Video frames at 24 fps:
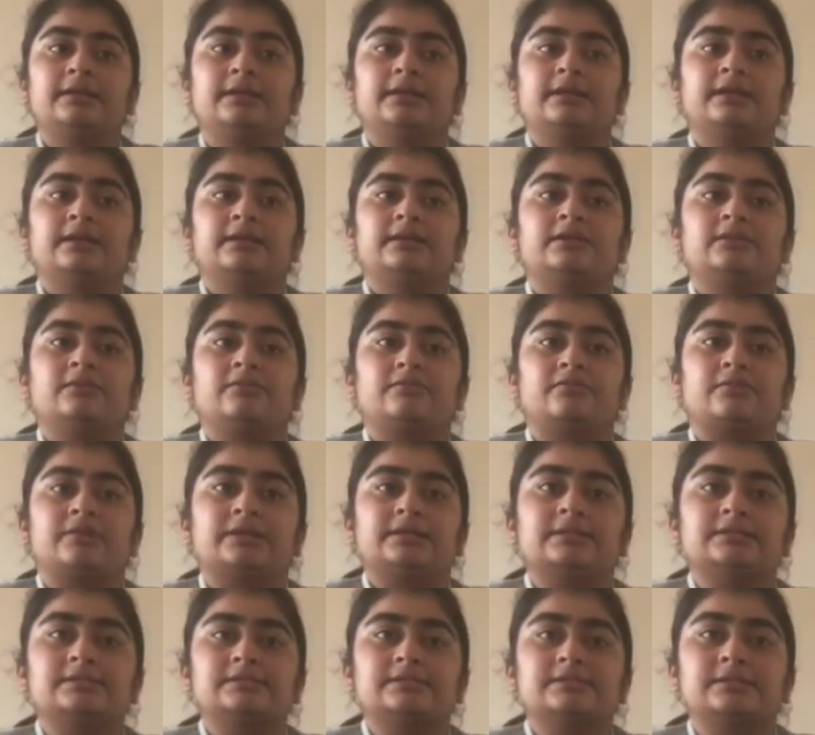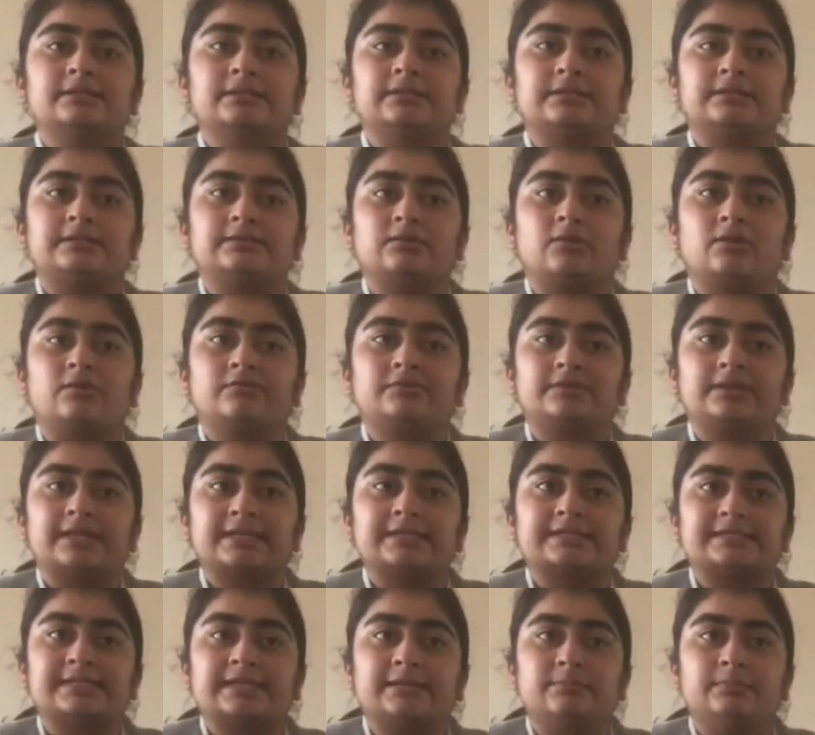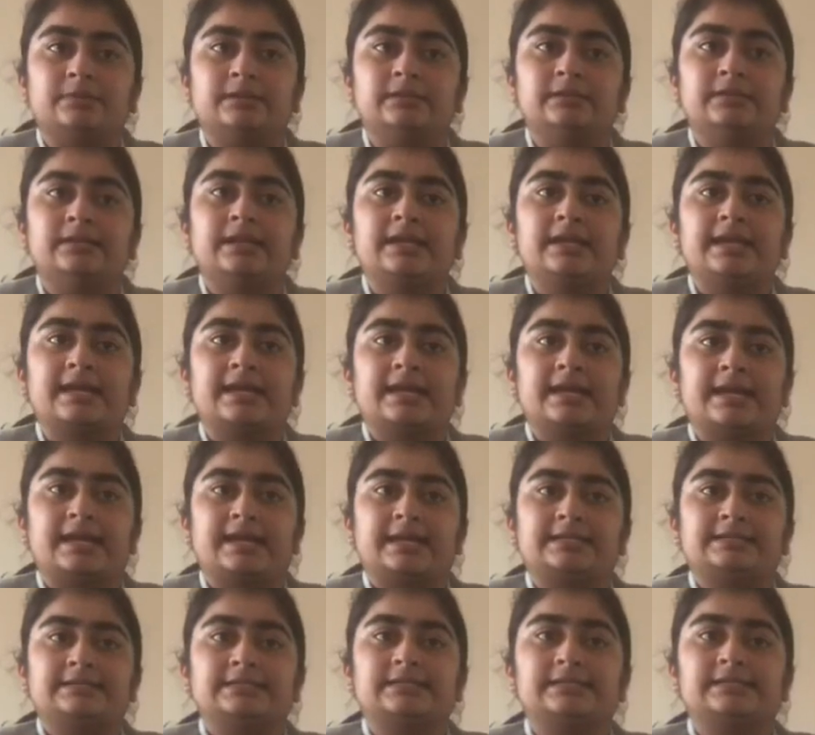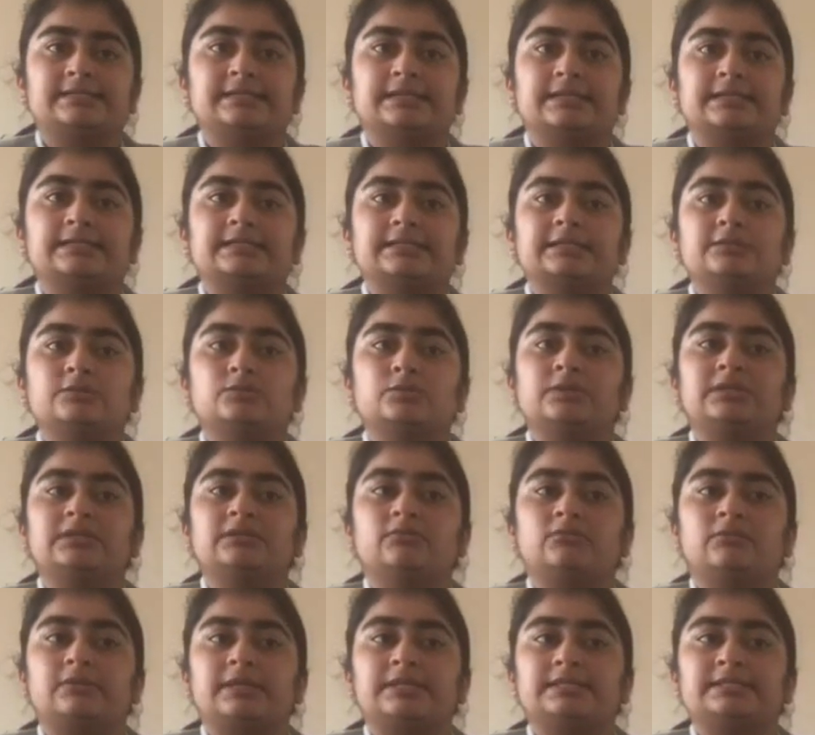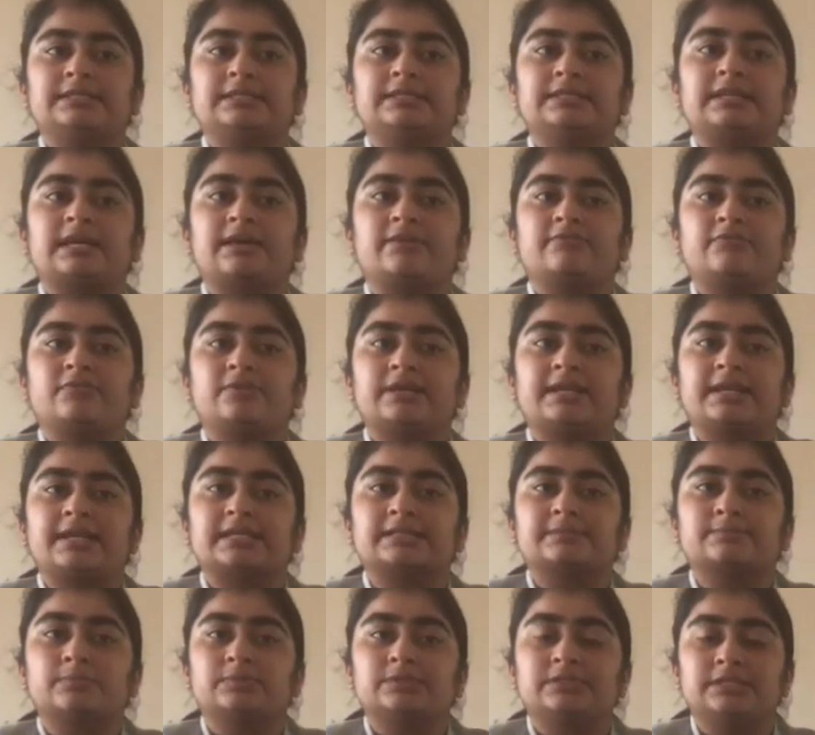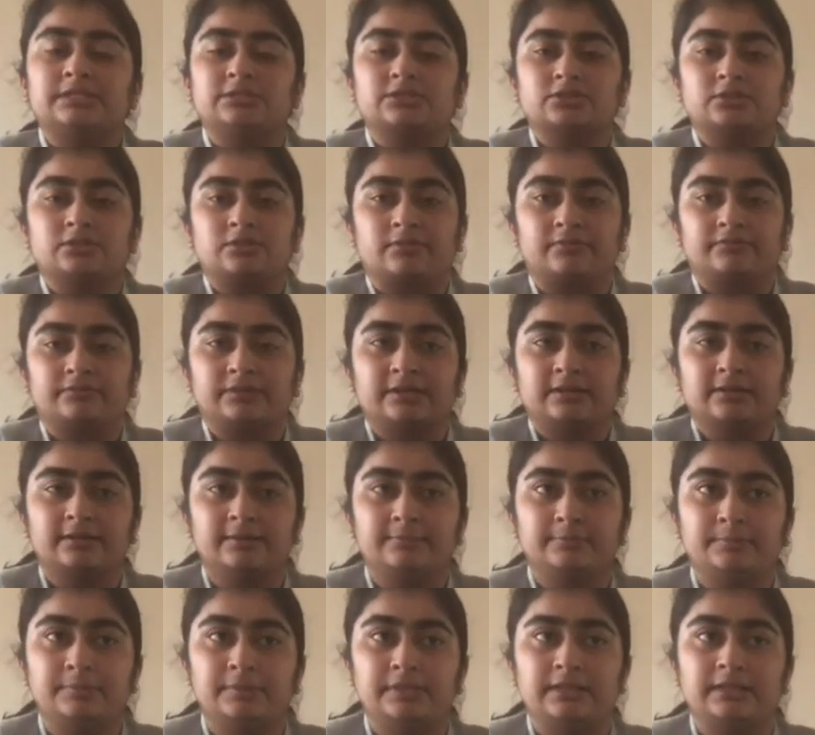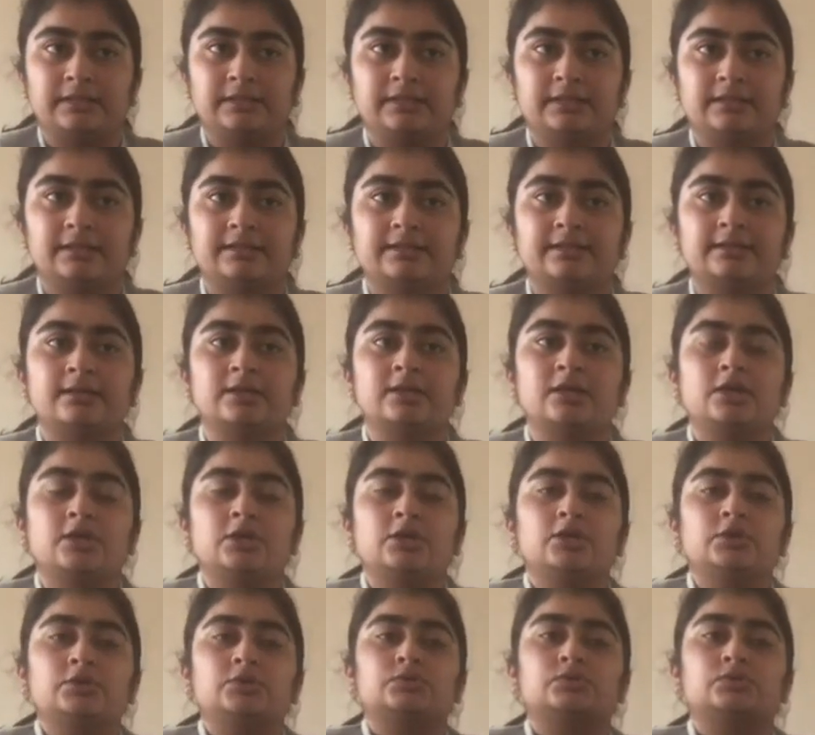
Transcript: difference of taxable, hence resulting to increase in deferred tax position of the company. So